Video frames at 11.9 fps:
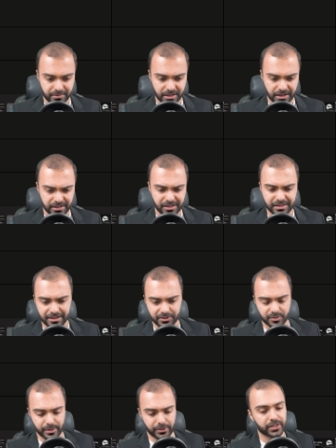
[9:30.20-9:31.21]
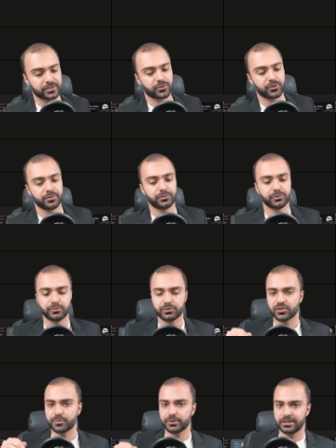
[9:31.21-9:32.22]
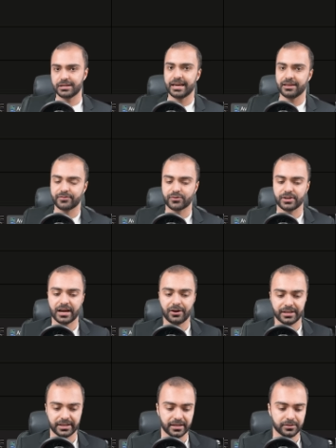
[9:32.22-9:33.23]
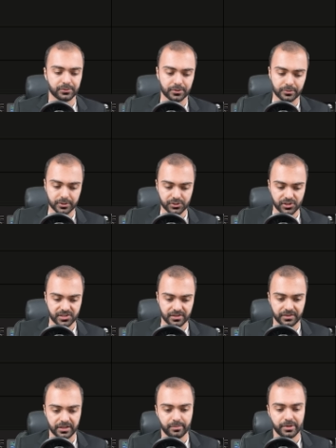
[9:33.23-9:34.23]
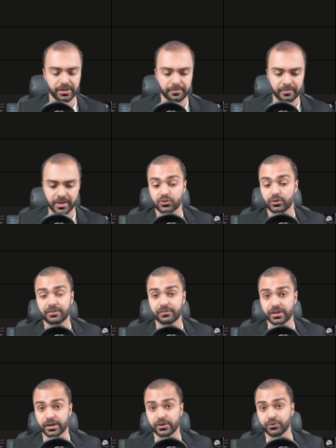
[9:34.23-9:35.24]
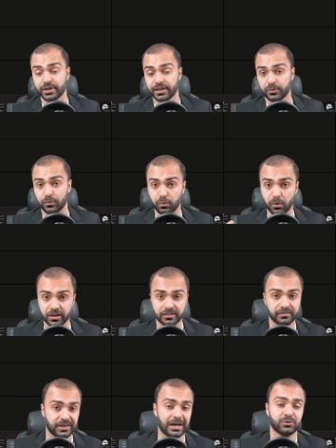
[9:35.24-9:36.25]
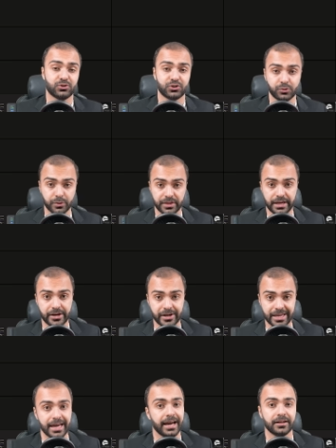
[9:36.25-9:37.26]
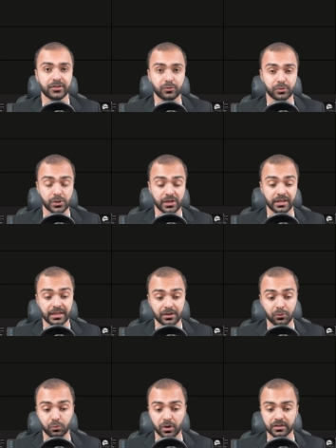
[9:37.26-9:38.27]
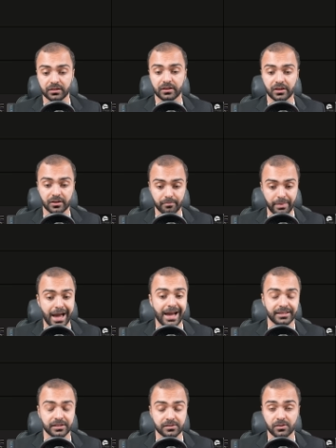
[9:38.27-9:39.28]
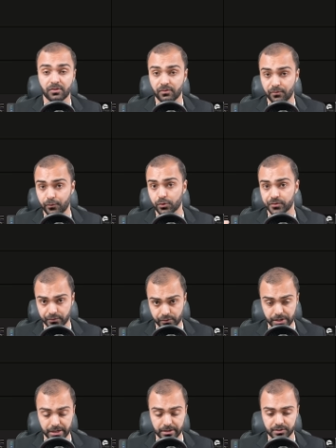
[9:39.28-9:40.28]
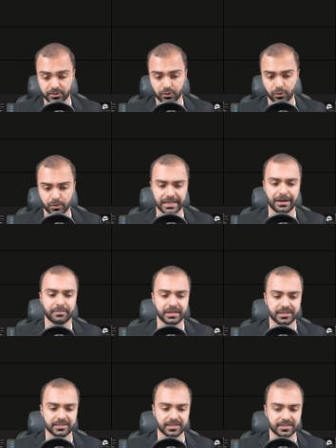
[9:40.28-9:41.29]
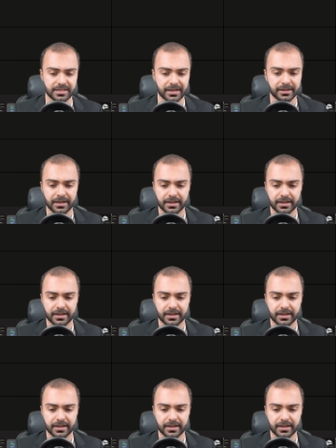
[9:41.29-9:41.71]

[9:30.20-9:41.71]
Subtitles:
Yeah, that looks about right. So we'll just put it in A for now. And again, we'll adjust if need be. So every year you get one voucher with Air Canada where you can get one companion for free. So what that means is that